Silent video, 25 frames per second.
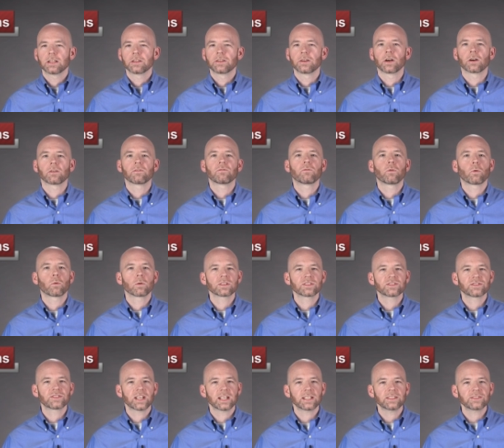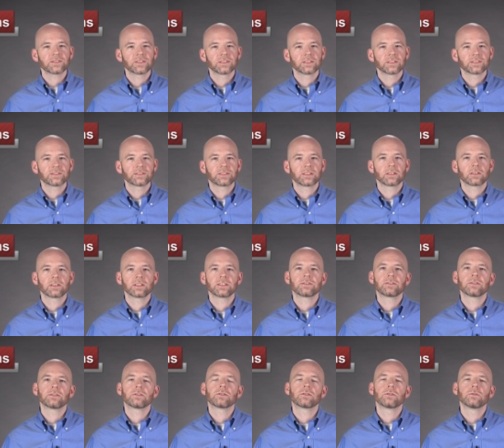There are four sets in the
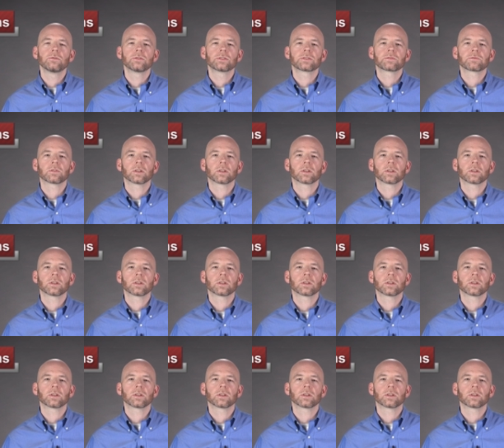series to choose